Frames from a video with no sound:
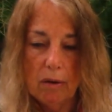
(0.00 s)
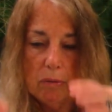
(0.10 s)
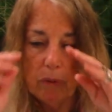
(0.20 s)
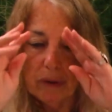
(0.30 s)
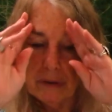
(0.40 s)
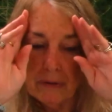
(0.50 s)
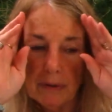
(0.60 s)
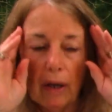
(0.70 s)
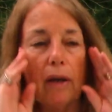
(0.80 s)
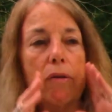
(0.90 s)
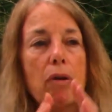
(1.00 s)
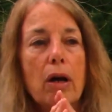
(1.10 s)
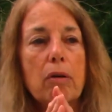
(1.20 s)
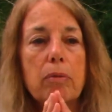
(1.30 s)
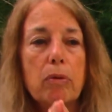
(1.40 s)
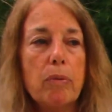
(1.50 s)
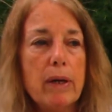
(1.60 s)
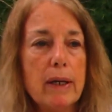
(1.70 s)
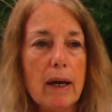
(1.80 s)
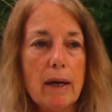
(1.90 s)
With this incredible
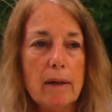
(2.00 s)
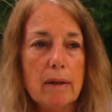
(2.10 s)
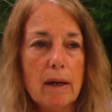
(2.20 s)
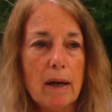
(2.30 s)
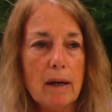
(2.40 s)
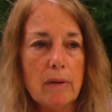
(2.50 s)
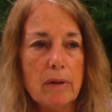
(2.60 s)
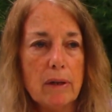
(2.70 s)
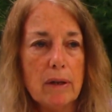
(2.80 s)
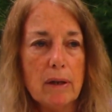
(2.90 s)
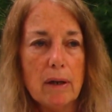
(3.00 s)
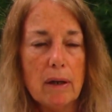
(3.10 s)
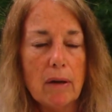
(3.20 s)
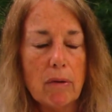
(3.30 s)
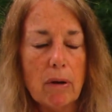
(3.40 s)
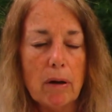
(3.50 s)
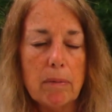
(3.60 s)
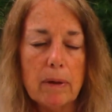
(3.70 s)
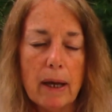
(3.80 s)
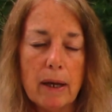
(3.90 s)
weekend and the
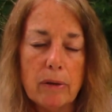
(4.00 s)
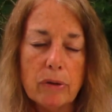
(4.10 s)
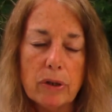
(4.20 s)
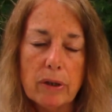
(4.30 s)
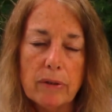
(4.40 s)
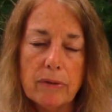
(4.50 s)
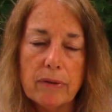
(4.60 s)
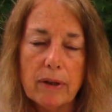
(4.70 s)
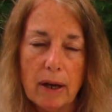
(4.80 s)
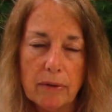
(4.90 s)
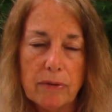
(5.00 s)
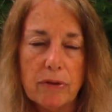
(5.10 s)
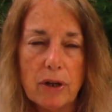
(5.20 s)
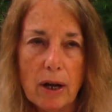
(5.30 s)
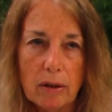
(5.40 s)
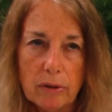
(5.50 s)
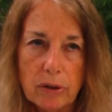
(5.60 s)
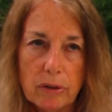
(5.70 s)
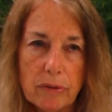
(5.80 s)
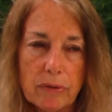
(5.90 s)
incredible energies, yes,
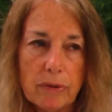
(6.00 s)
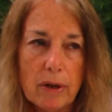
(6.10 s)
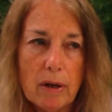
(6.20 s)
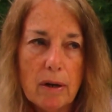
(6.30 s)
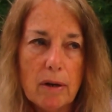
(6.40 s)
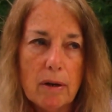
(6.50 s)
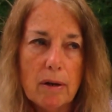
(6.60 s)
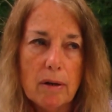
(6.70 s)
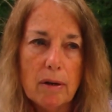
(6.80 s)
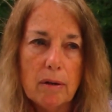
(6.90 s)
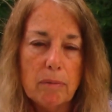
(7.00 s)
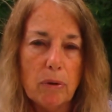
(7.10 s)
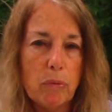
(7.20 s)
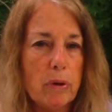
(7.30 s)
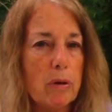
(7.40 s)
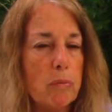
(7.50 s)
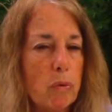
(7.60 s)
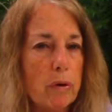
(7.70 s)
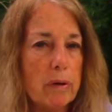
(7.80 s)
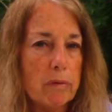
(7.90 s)
challenges, but we are
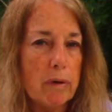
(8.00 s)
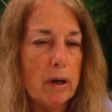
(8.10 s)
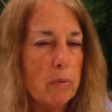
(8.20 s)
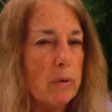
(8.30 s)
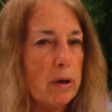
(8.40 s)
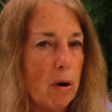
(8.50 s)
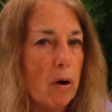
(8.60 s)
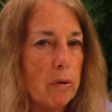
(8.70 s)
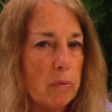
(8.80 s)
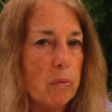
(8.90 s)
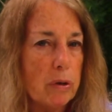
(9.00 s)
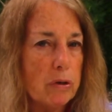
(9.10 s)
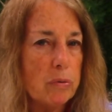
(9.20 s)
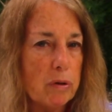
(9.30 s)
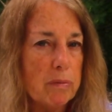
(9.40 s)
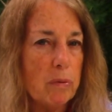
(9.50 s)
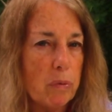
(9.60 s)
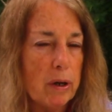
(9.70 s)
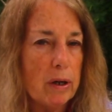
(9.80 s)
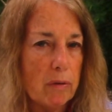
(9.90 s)
more than ready. We are the ones we've been
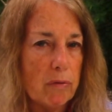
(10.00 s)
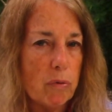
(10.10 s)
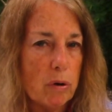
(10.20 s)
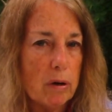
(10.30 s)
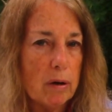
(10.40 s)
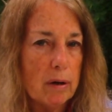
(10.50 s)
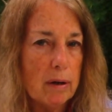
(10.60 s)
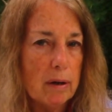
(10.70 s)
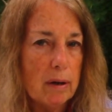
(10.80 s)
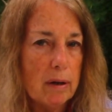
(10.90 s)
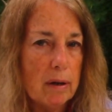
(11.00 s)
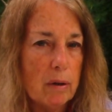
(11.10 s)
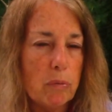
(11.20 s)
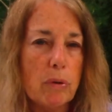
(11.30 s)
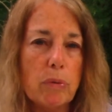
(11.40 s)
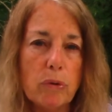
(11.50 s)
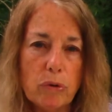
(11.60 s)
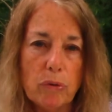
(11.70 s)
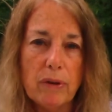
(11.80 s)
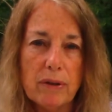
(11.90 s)
waiting for. We will
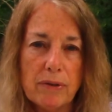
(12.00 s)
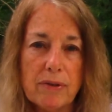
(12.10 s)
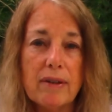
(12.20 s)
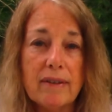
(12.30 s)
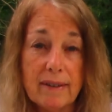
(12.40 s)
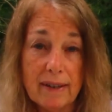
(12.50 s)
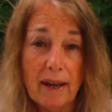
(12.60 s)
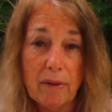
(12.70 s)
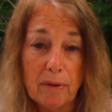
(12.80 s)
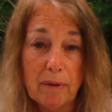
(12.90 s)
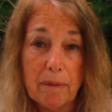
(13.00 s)
do this together.